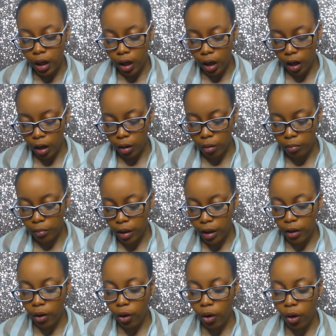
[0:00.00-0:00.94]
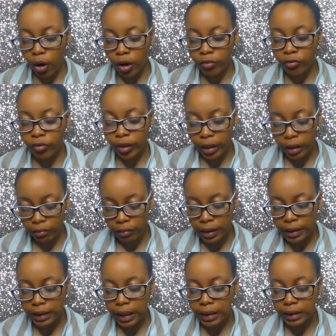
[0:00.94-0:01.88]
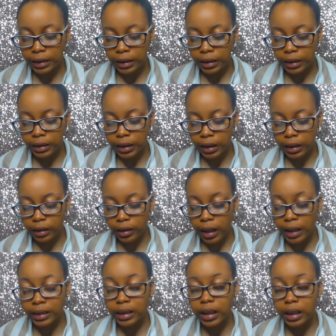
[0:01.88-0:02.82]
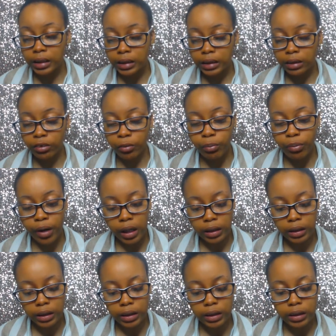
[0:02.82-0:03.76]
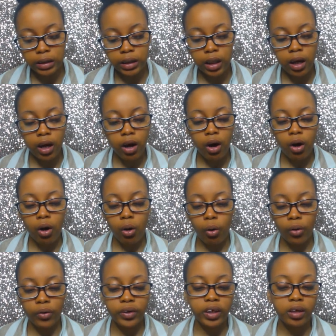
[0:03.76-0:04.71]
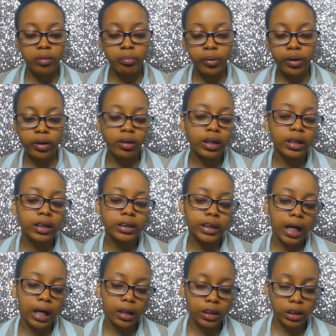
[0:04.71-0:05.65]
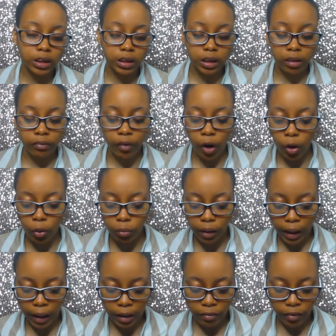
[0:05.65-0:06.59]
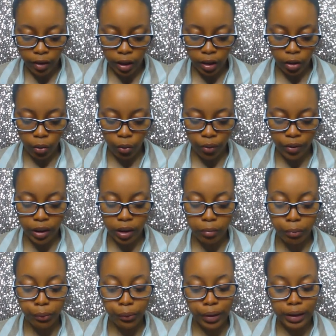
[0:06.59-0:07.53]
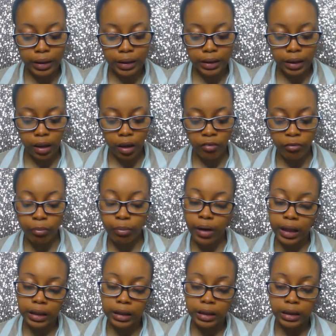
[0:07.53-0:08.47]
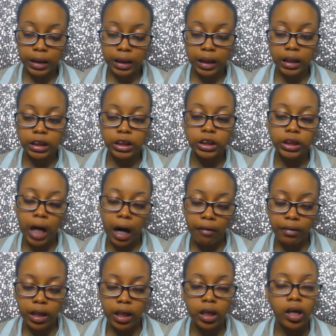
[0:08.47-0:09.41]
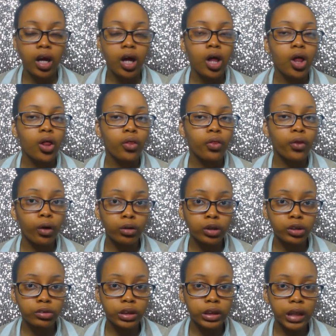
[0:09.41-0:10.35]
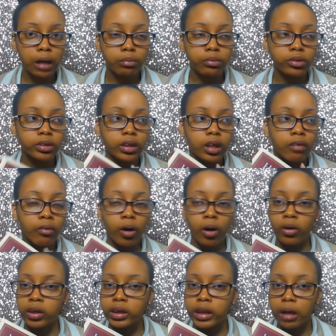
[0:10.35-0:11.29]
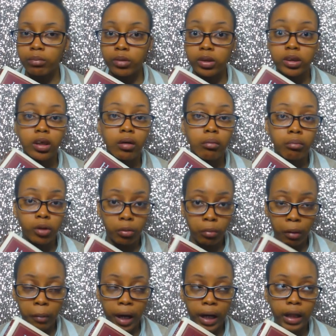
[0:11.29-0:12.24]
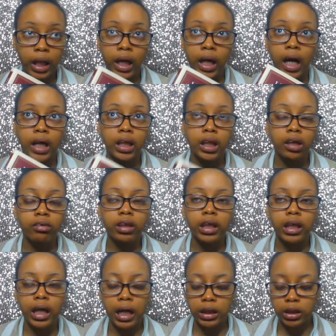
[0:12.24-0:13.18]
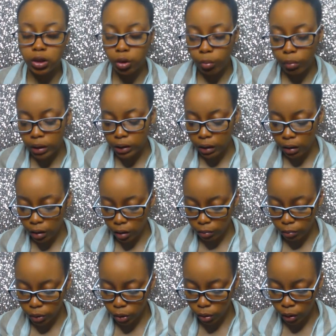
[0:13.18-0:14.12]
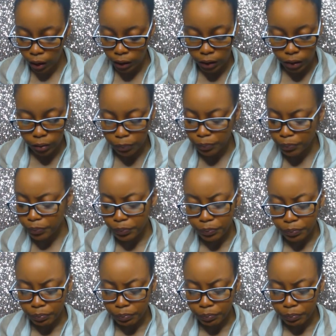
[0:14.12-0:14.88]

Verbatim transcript: um, on forgiveness as a, as a necessary practice, on the appeal and challenges of home life, and on the importance of practicing charity. Those three chapters of all the chapters blew my mind. Like, I literally got so much out of them. So let's